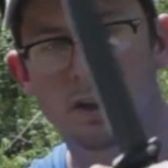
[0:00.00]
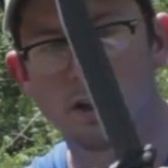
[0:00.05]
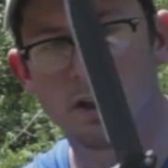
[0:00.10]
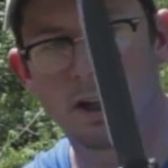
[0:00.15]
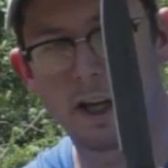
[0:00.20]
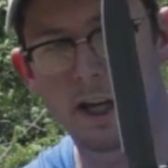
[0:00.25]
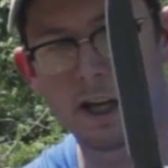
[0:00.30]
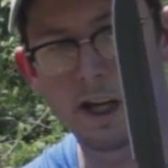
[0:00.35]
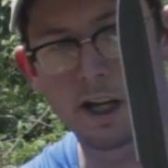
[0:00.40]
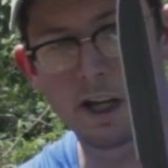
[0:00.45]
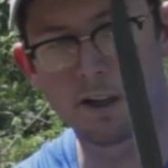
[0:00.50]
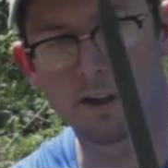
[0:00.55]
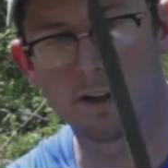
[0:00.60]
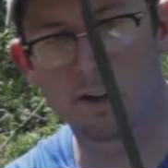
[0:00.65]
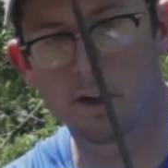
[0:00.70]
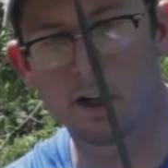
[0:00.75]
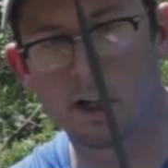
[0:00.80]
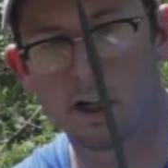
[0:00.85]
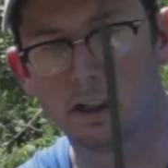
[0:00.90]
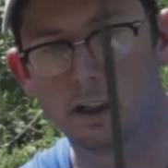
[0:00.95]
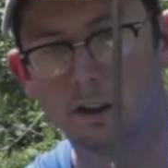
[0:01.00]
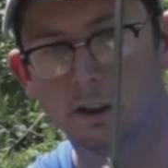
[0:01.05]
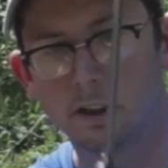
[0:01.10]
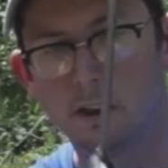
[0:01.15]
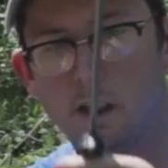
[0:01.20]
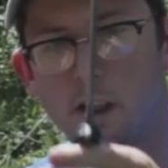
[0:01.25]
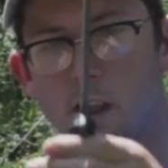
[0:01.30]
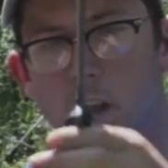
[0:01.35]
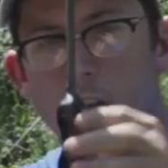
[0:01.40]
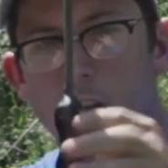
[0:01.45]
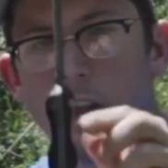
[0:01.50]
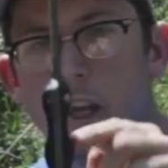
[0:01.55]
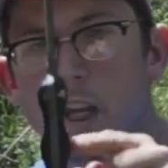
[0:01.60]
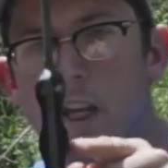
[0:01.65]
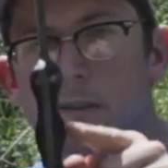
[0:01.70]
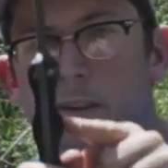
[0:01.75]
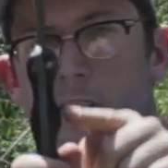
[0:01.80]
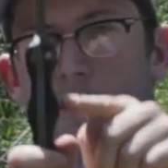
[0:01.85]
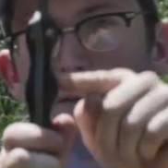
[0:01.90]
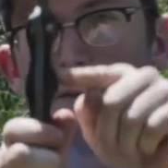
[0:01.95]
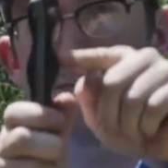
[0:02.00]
and uh, they even